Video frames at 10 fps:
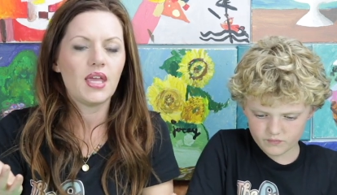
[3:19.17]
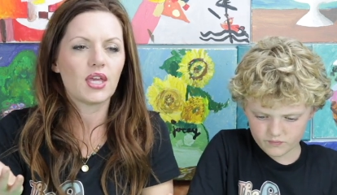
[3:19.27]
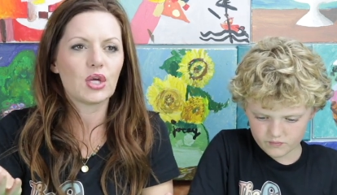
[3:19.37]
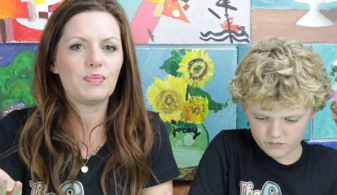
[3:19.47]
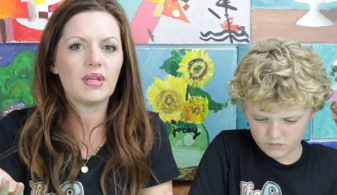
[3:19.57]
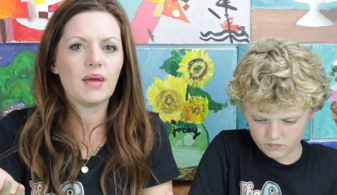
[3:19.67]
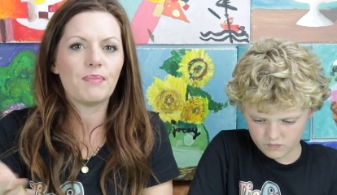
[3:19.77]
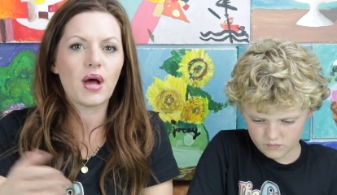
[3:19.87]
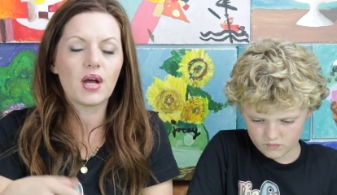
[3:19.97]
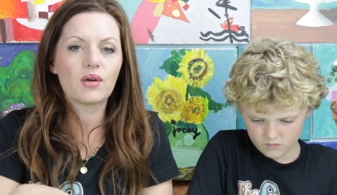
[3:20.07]
Speaker 1: It could be a
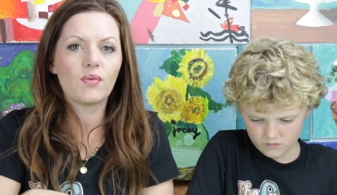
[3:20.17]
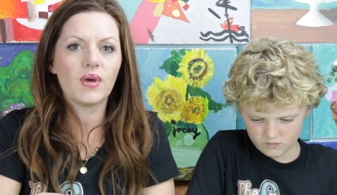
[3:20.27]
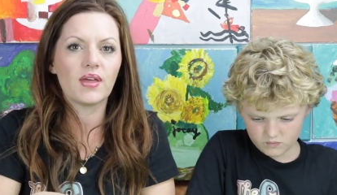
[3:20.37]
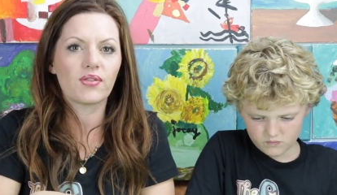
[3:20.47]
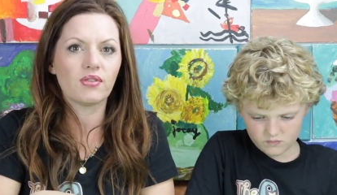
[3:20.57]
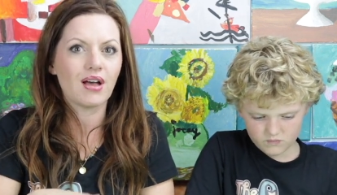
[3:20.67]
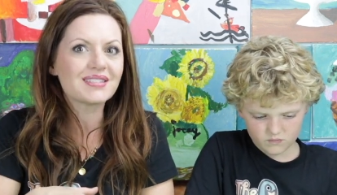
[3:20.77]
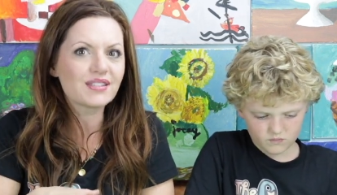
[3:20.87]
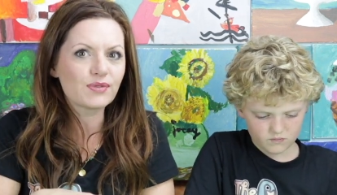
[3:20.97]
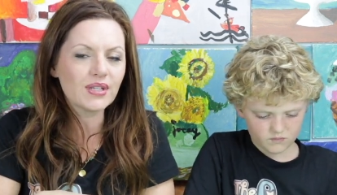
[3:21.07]
bug with
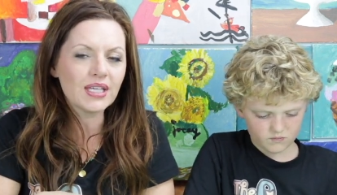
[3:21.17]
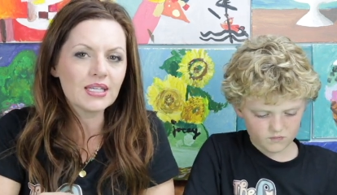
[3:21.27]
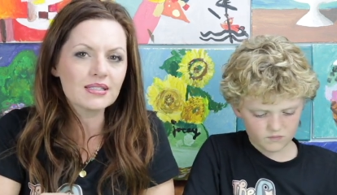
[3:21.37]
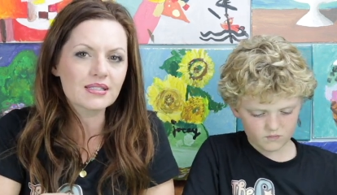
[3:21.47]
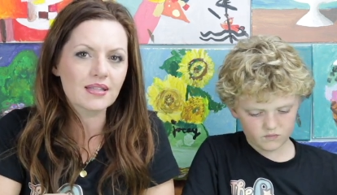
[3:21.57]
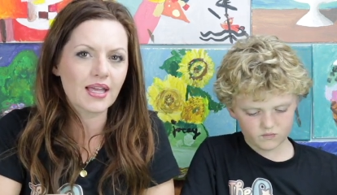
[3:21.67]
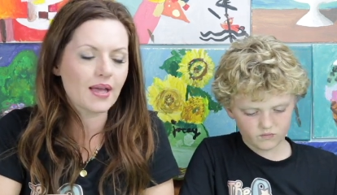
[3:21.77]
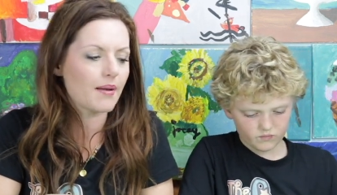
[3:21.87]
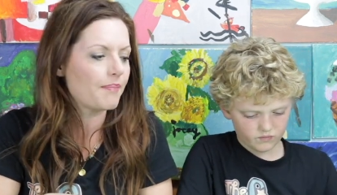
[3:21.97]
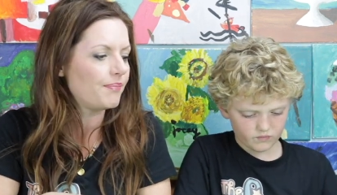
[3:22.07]
lots of wings, like
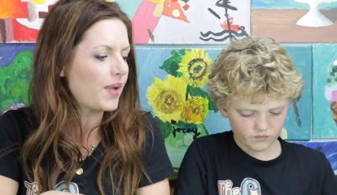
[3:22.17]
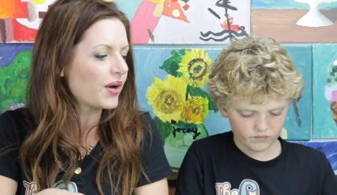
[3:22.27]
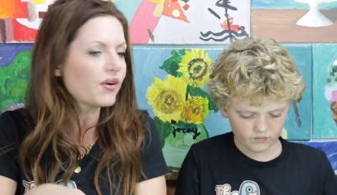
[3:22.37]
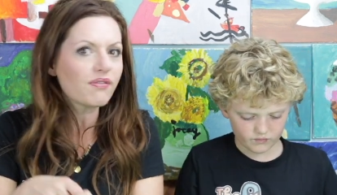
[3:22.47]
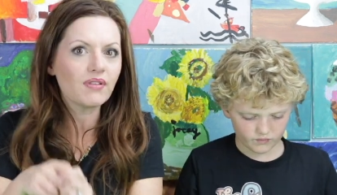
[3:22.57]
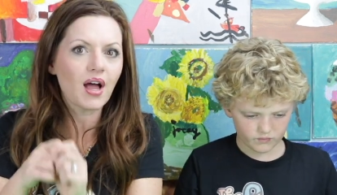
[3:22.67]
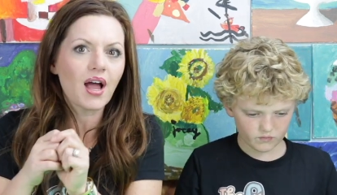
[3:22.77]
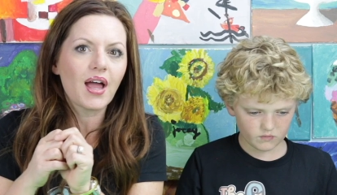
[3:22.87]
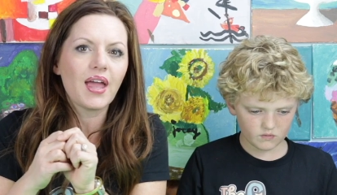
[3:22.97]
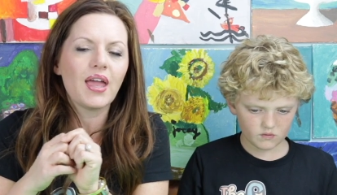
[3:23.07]
a
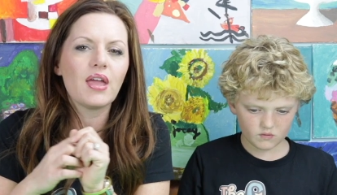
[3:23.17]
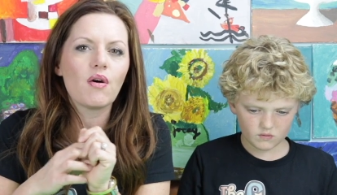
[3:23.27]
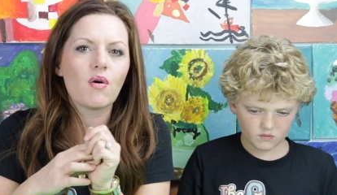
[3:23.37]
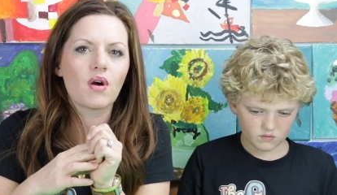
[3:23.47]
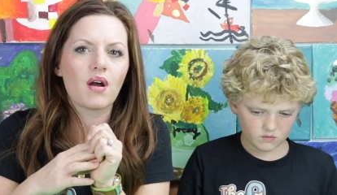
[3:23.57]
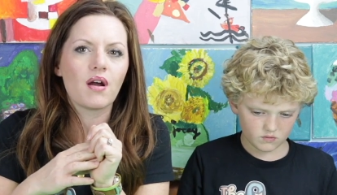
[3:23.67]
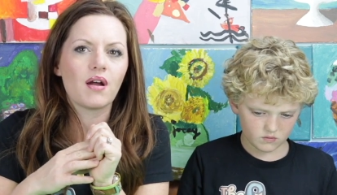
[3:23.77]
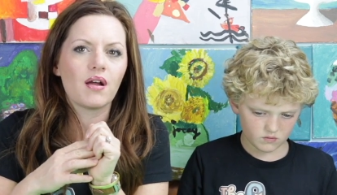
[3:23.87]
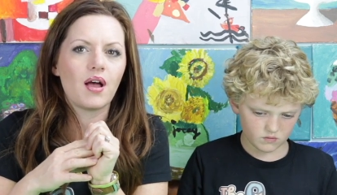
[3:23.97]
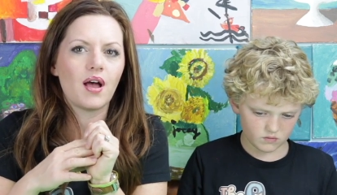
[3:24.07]
butterfly, or
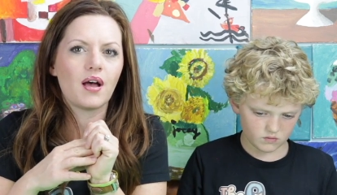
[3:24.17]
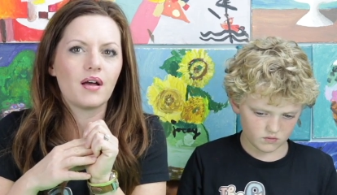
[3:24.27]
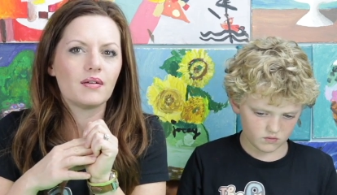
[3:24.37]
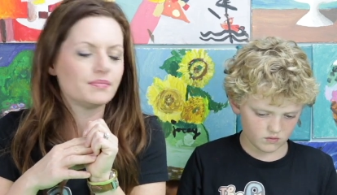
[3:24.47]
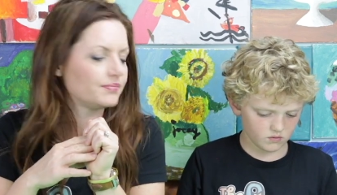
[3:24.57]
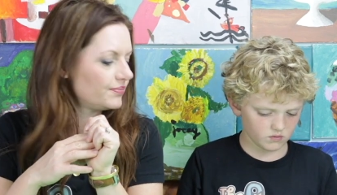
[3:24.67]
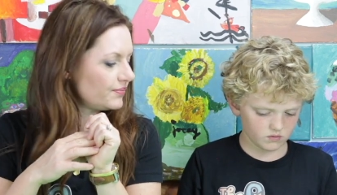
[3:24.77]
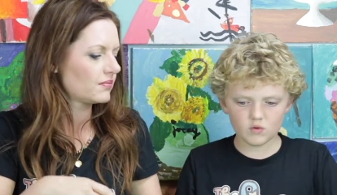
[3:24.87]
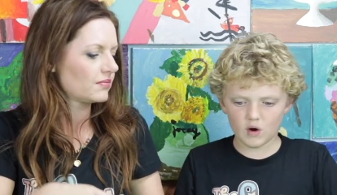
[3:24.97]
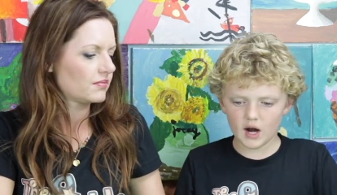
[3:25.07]

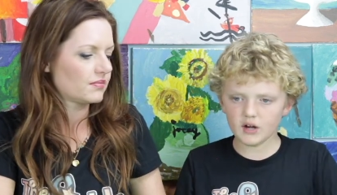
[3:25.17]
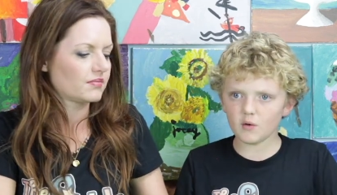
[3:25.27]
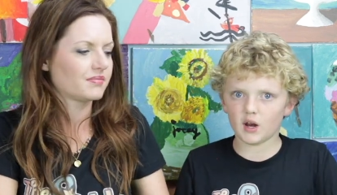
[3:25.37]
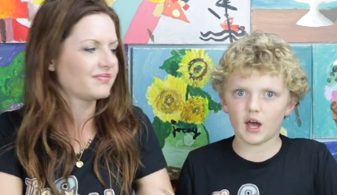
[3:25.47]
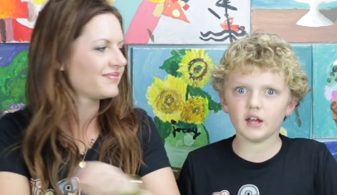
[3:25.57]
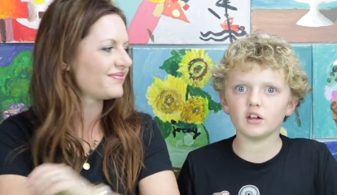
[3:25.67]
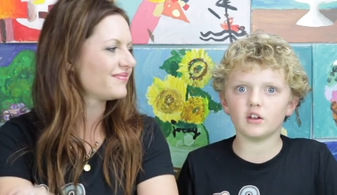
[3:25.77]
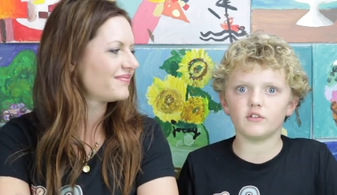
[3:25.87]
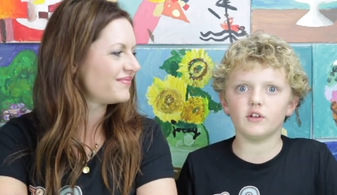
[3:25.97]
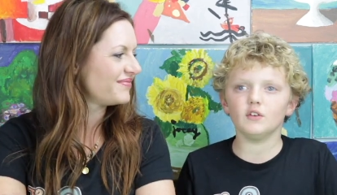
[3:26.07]
Ooh,
Speaker 2: I know what I'm
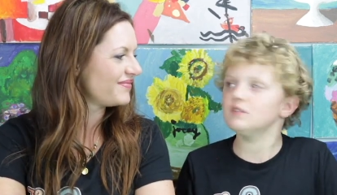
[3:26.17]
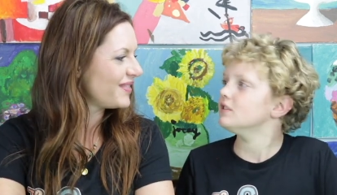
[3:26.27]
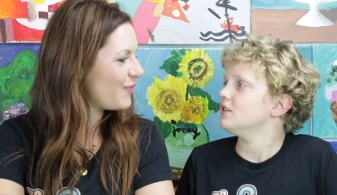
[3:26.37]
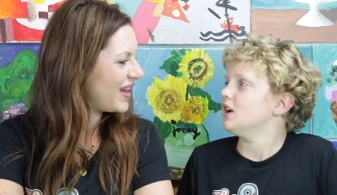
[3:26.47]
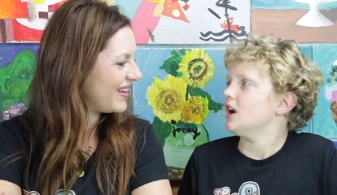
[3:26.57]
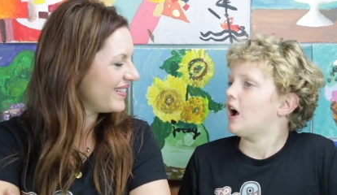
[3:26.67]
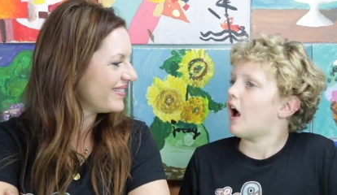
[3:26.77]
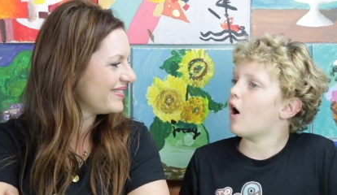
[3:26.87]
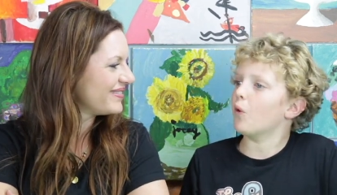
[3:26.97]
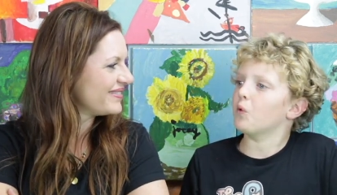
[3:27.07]
gonna do. What?
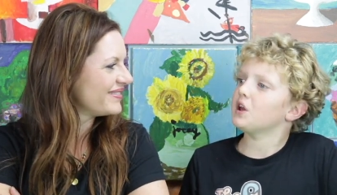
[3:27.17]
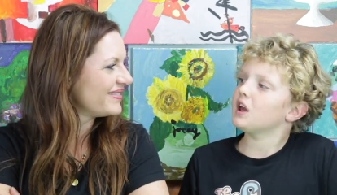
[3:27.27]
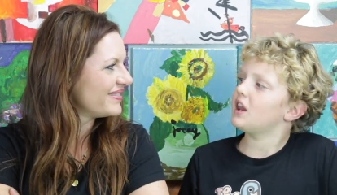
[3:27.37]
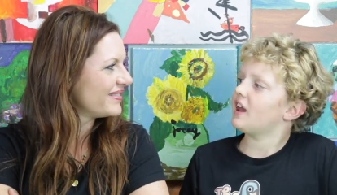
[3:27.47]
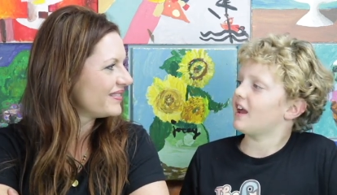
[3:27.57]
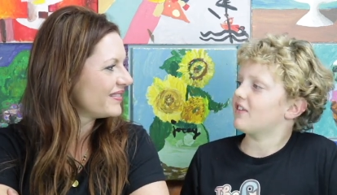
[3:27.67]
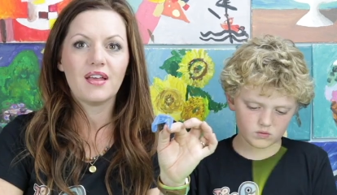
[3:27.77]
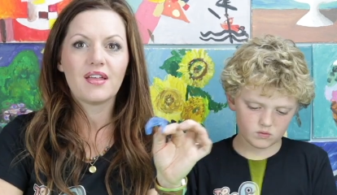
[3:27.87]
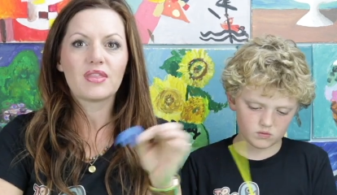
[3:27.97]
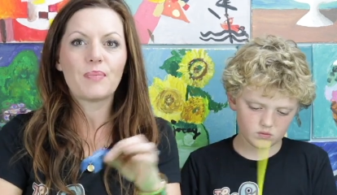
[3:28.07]
A winged
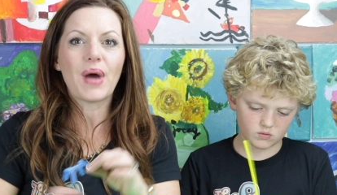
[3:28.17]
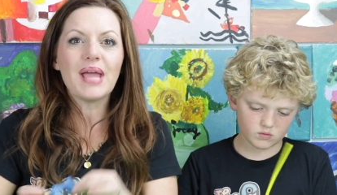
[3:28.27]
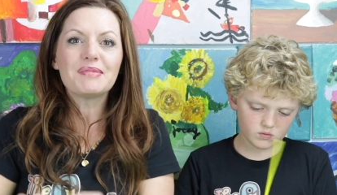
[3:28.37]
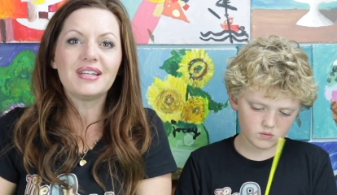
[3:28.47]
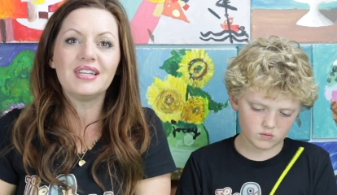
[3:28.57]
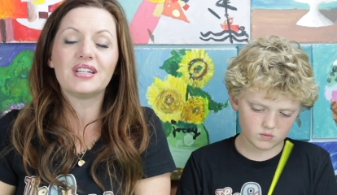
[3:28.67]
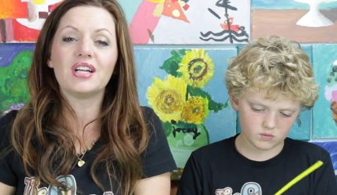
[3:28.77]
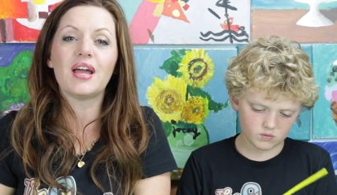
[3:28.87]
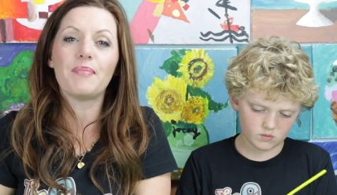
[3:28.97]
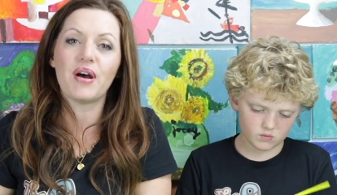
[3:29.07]
ant.
Speaker 1: The pipe
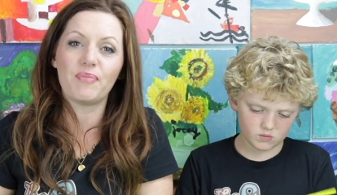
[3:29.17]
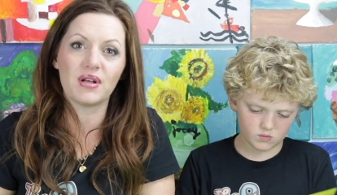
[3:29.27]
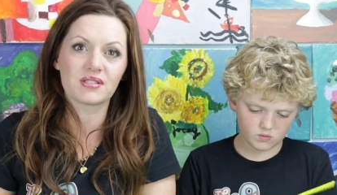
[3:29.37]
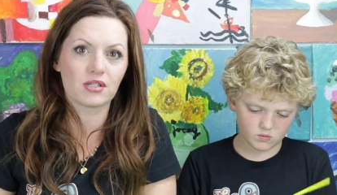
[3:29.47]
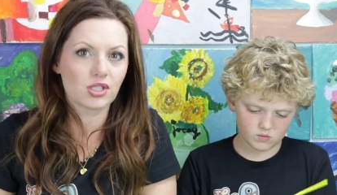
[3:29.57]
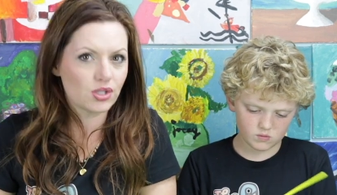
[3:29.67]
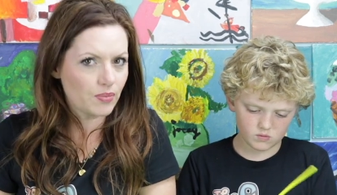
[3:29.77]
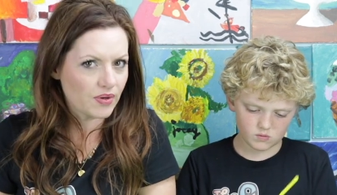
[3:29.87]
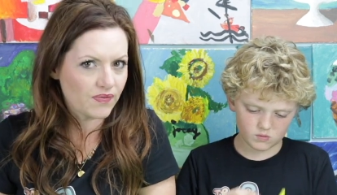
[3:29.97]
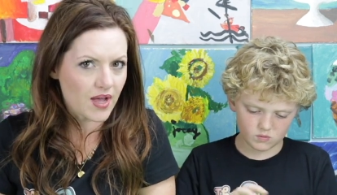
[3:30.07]
cleaner and puffballs are
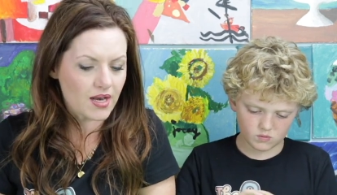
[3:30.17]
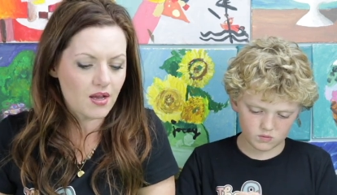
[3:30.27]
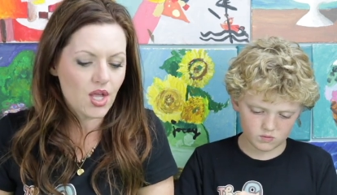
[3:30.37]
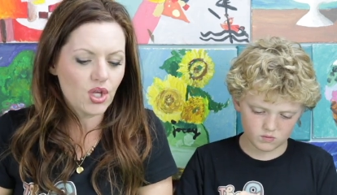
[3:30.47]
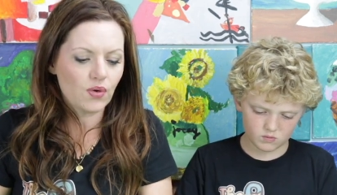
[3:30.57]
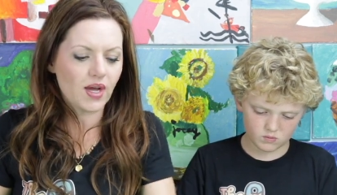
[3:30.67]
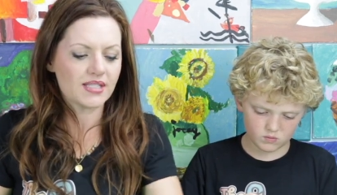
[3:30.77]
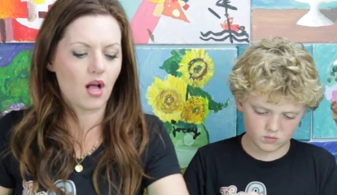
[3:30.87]
super fun. You guys